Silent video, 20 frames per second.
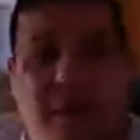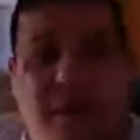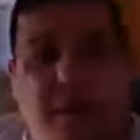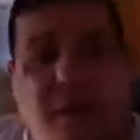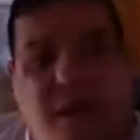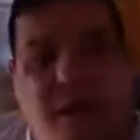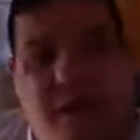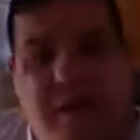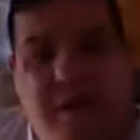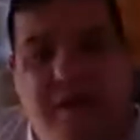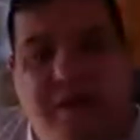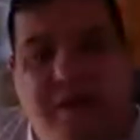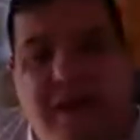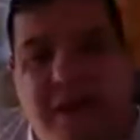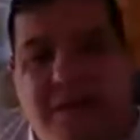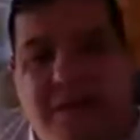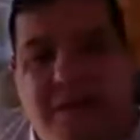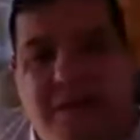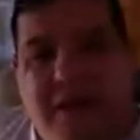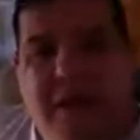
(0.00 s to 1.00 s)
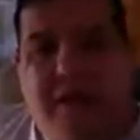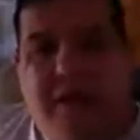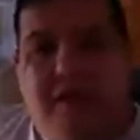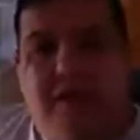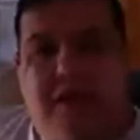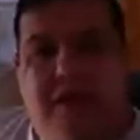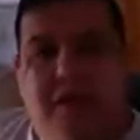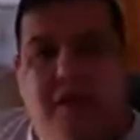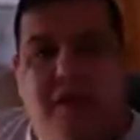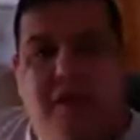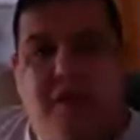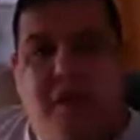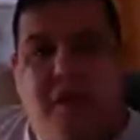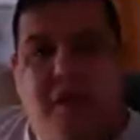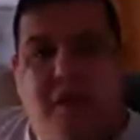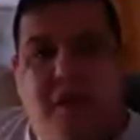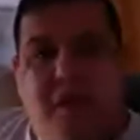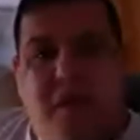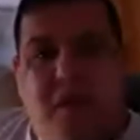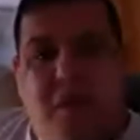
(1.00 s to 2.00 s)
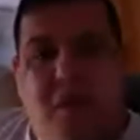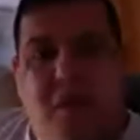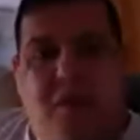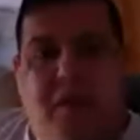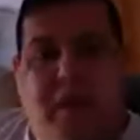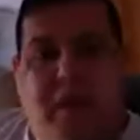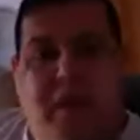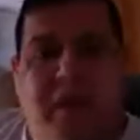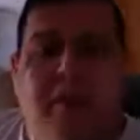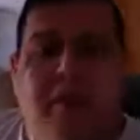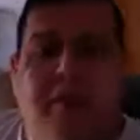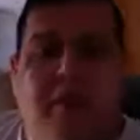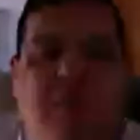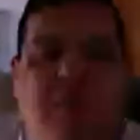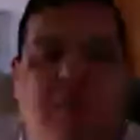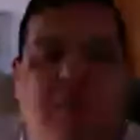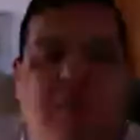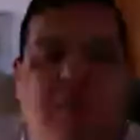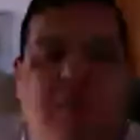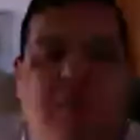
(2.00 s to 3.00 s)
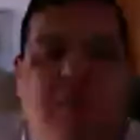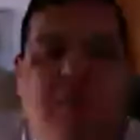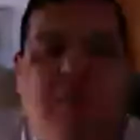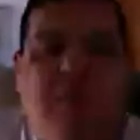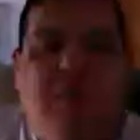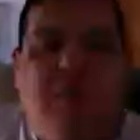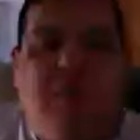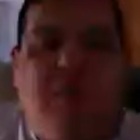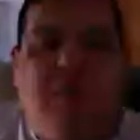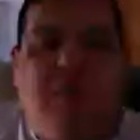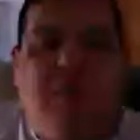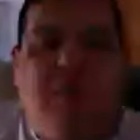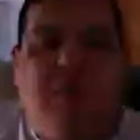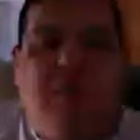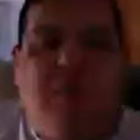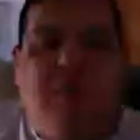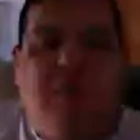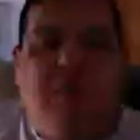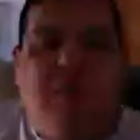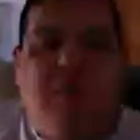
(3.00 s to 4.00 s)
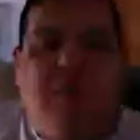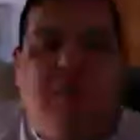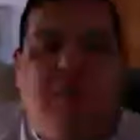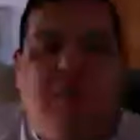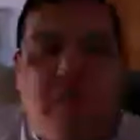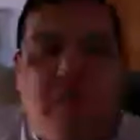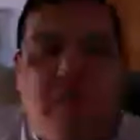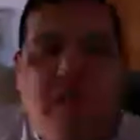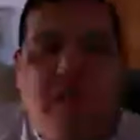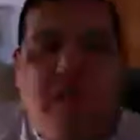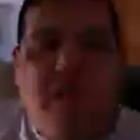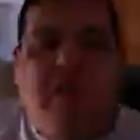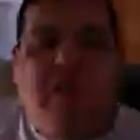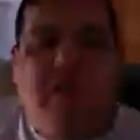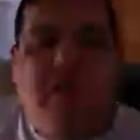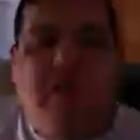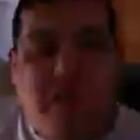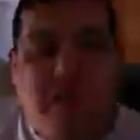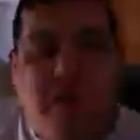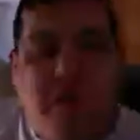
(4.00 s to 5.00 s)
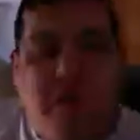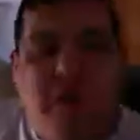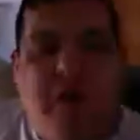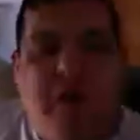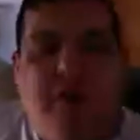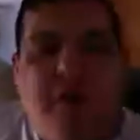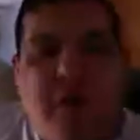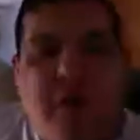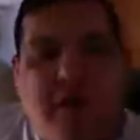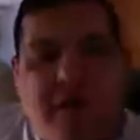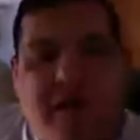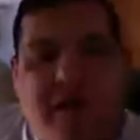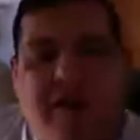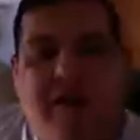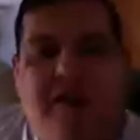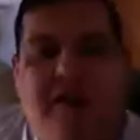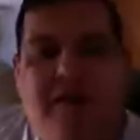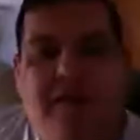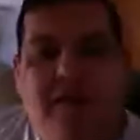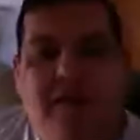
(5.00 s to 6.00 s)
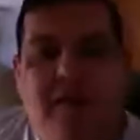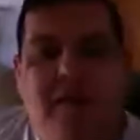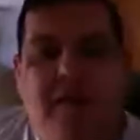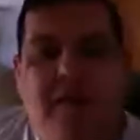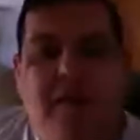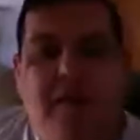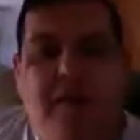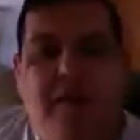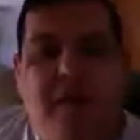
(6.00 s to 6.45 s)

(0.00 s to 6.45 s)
But what we may miss when we hear those words of our Lord to take his yoke upon us